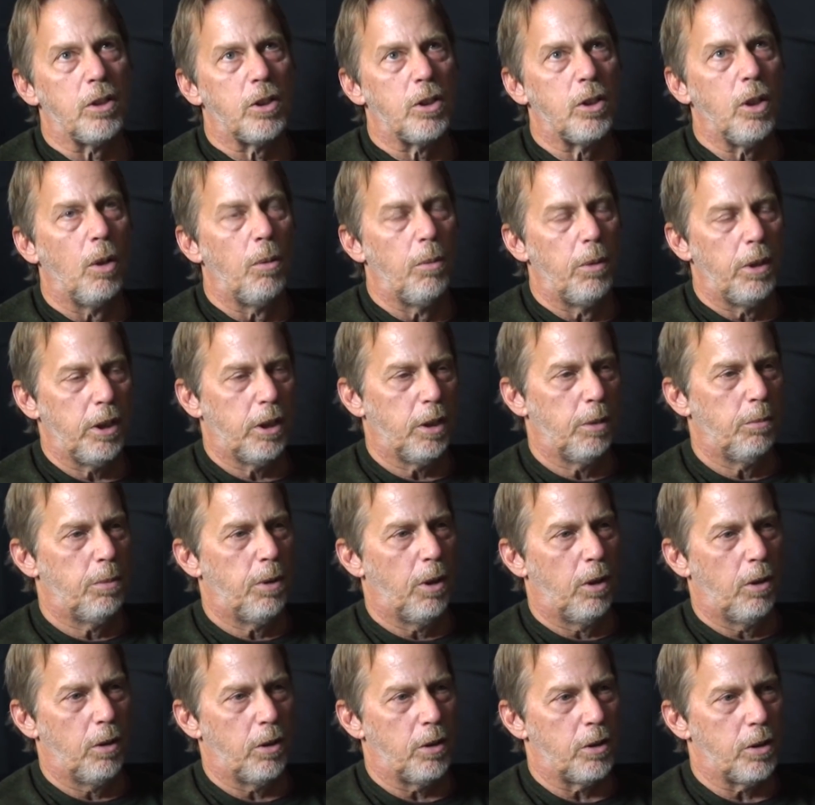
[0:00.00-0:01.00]
so many
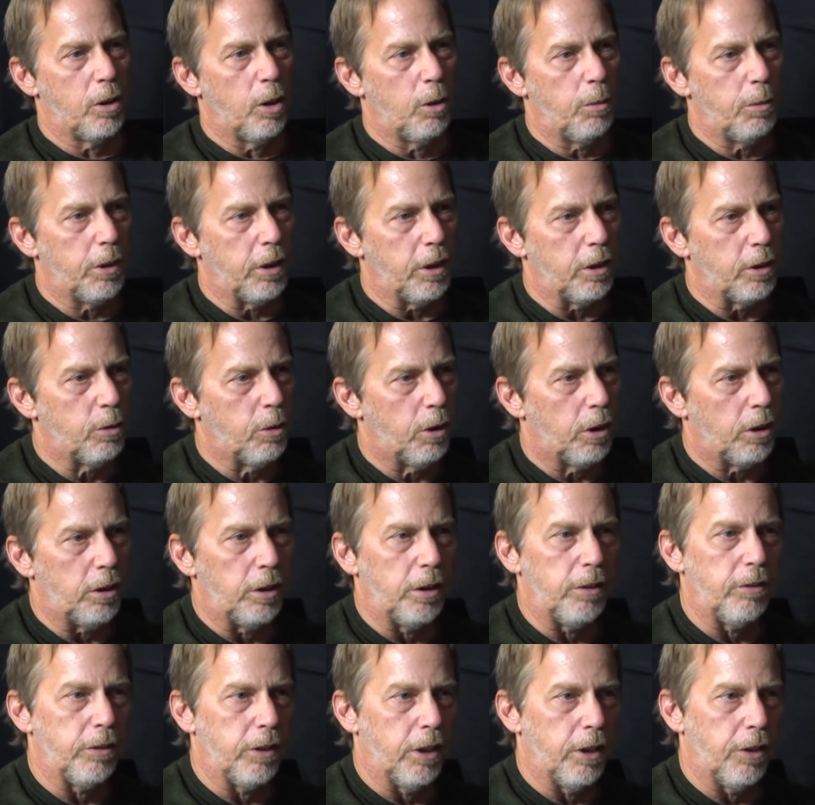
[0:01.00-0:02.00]
components nobody at
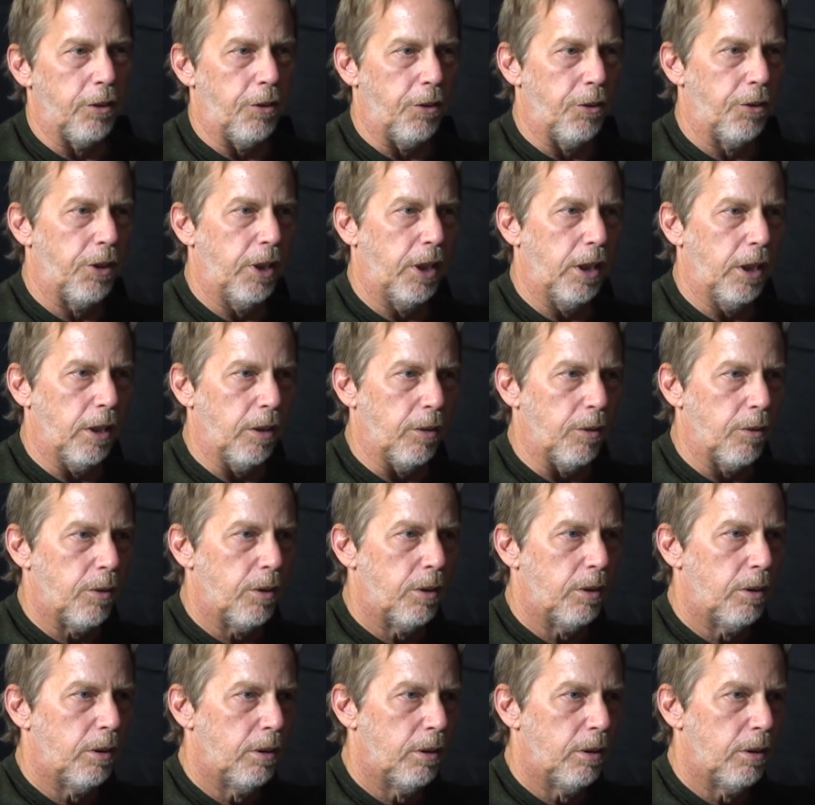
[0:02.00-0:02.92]
Twitter even understands.